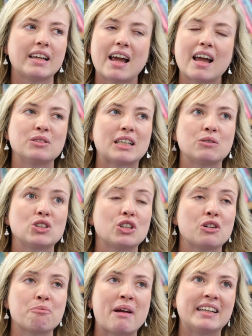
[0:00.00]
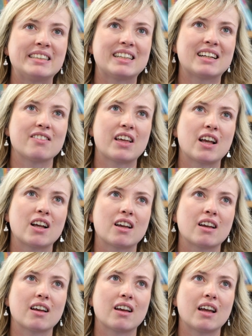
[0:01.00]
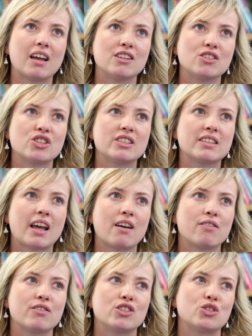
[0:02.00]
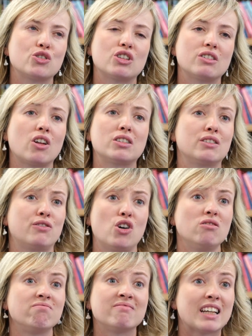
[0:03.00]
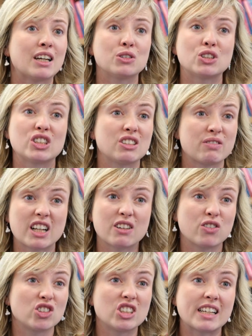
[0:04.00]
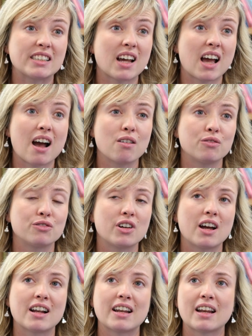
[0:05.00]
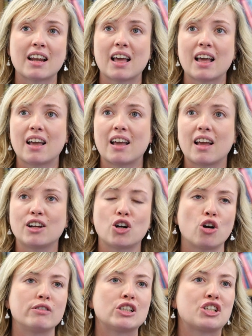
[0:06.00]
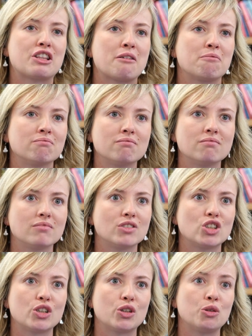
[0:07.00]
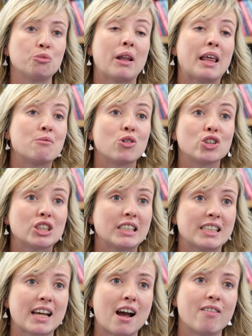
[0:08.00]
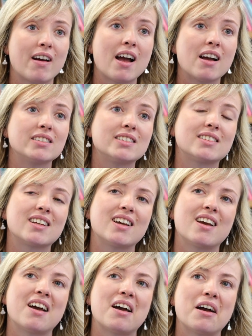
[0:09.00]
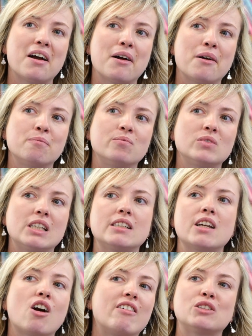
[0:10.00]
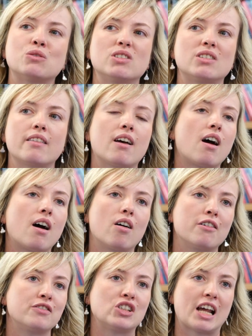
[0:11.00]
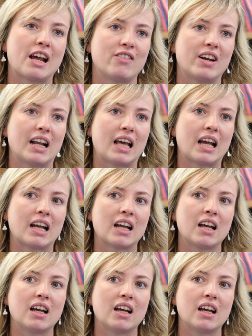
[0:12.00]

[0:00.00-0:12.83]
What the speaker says: Yeah, it was absolutely amazing. I think it just gave the children lots of fun. It was just a really fun day to have, and it encouraged them to play more TTRS. TTRS was at the heart of the day really,